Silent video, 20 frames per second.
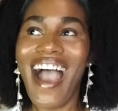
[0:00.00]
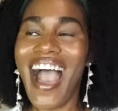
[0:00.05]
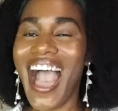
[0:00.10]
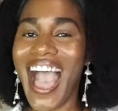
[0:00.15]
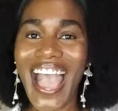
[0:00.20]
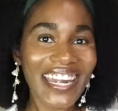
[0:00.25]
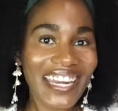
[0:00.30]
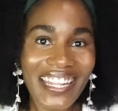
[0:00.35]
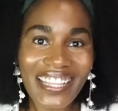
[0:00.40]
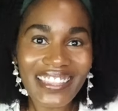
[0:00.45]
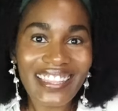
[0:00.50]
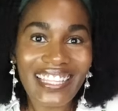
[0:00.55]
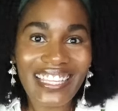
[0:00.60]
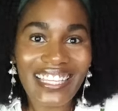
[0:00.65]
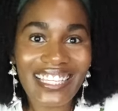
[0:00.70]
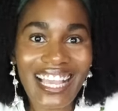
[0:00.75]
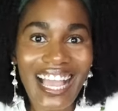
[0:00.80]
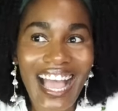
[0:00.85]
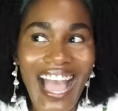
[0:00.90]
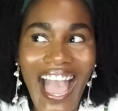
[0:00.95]
I didn't
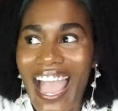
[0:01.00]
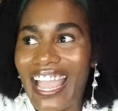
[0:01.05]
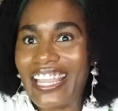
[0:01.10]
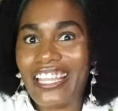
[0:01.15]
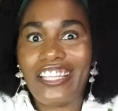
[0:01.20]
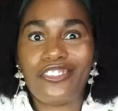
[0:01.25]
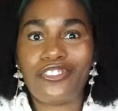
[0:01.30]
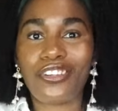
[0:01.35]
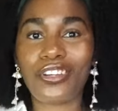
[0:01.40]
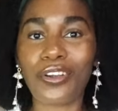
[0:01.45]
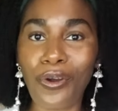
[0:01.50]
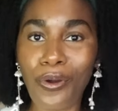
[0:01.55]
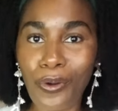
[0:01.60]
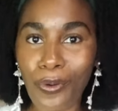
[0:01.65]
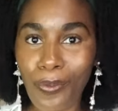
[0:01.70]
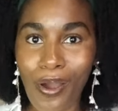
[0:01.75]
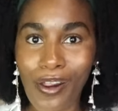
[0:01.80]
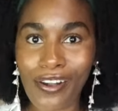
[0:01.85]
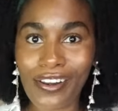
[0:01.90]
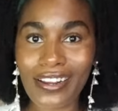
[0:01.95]
think I can drink Oka
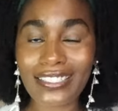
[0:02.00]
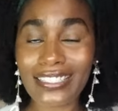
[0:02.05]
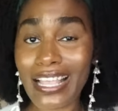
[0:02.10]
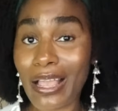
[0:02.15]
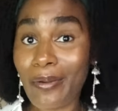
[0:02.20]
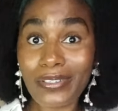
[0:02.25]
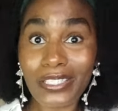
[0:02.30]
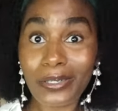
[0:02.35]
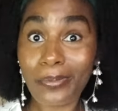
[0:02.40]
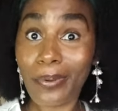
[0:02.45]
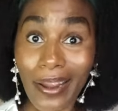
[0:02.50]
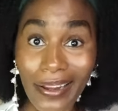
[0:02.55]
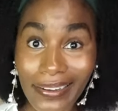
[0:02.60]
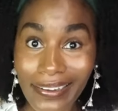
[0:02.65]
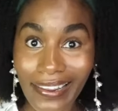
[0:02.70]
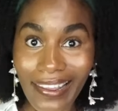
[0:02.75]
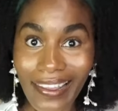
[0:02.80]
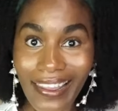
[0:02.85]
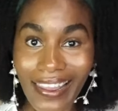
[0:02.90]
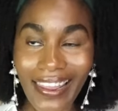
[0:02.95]
water because I wasn't
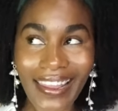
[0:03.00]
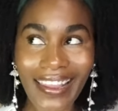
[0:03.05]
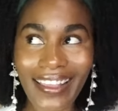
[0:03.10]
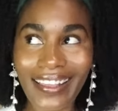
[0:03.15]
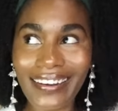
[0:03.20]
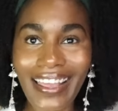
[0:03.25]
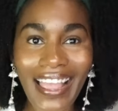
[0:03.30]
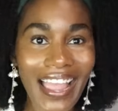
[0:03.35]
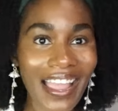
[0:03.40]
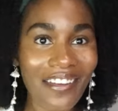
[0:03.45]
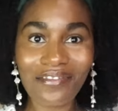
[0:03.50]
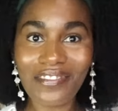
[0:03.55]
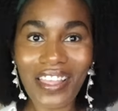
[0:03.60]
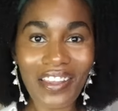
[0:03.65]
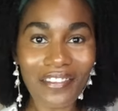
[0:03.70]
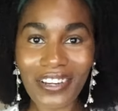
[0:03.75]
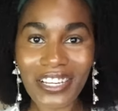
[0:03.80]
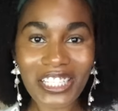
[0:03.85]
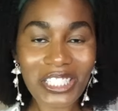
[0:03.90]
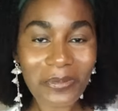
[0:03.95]
pregnant and I've
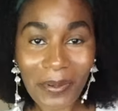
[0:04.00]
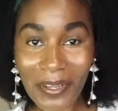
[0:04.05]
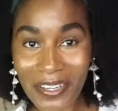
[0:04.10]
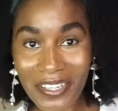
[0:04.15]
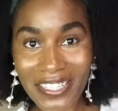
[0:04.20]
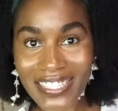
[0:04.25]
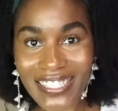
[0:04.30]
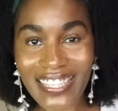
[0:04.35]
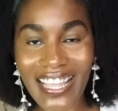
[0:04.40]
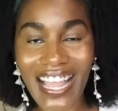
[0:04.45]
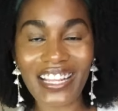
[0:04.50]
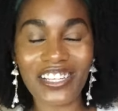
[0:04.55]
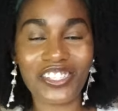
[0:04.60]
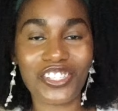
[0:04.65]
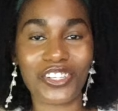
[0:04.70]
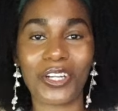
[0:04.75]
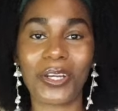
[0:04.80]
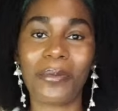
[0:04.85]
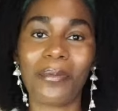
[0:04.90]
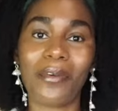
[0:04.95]
never experienced that
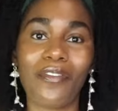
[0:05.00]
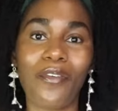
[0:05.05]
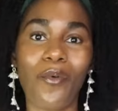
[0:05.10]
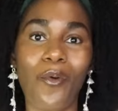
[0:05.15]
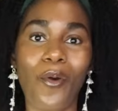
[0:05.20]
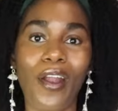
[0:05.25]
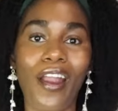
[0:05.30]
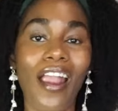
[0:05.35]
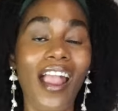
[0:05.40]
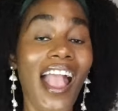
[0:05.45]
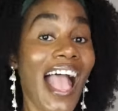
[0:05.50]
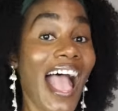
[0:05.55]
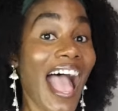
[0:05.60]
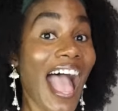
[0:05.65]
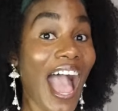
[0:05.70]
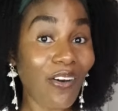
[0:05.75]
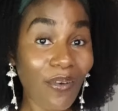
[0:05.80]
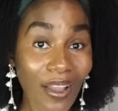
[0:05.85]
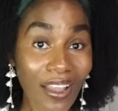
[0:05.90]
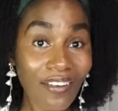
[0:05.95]
journey before.
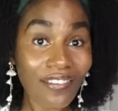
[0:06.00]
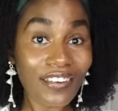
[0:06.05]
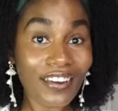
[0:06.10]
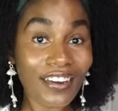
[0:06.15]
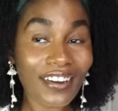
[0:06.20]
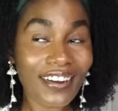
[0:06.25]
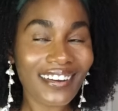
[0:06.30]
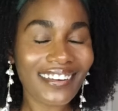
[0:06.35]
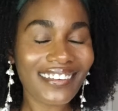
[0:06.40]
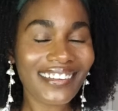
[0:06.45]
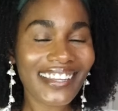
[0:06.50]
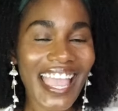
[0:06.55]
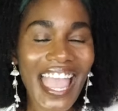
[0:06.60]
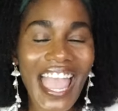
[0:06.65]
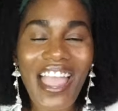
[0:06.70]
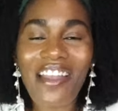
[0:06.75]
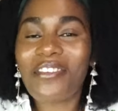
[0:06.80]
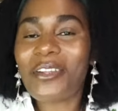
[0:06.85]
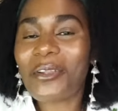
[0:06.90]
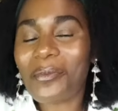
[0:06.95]
However,
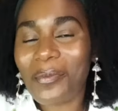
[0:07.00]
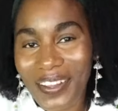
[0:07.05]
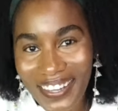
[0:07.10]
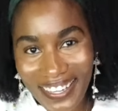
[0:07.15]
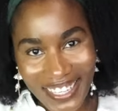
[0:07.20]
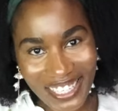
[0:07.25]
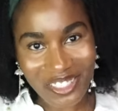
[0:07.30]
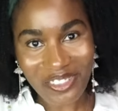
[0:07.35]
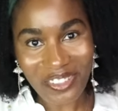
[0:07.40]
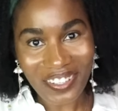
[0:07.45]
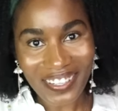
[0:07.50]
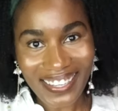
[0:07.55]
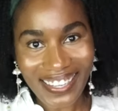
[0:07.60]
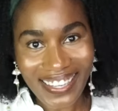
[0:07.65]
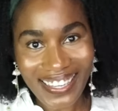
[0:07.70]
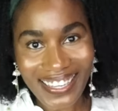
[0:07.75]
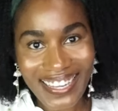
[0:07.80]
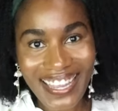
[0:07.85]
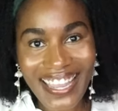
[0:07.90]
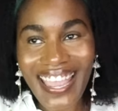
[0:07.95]
everyone can drink
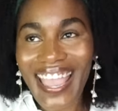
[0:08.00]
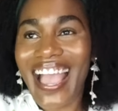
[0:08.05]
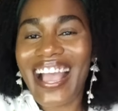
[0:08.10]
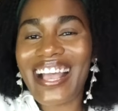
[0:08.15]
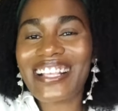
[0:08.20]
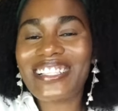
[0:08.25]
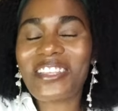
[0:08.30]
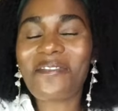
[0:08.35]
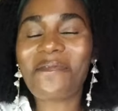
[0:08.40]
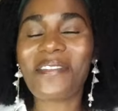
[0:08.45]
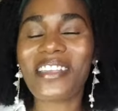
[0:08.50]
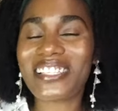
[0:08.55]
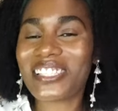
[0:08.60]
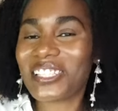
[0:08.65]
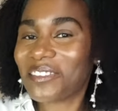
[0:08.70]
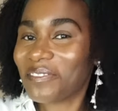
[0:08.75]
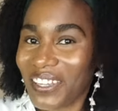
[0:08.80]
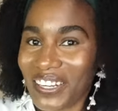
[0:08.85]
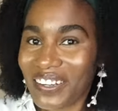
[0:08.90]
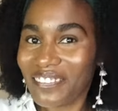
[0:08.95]
it. It has
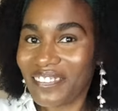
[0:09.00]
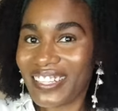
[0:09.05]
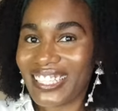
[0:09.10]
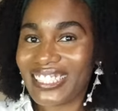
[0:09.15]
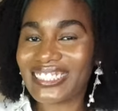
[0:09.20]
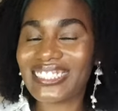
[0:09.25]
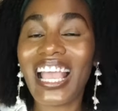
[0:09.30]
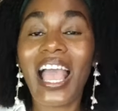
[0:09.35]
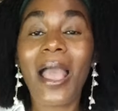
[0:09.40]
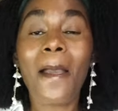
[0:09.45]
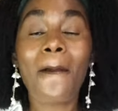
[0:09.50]
amazing benefits.